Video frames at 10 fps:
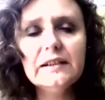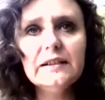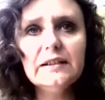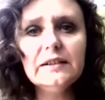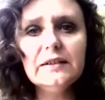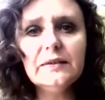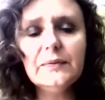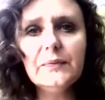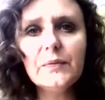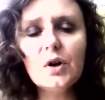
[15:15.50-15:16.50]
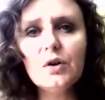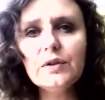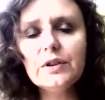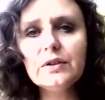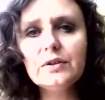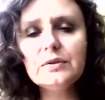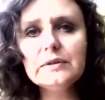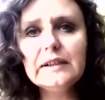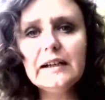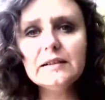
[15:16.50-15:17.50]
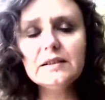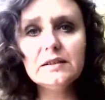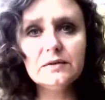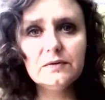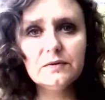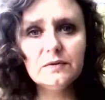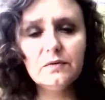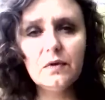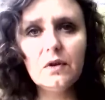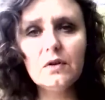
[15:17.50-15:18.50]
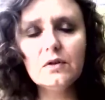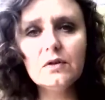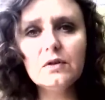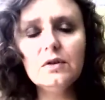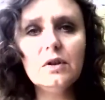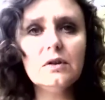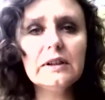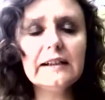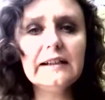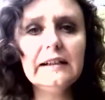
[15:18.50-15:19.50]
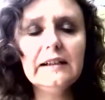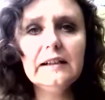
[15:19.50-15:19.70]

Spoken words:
going to last for longer.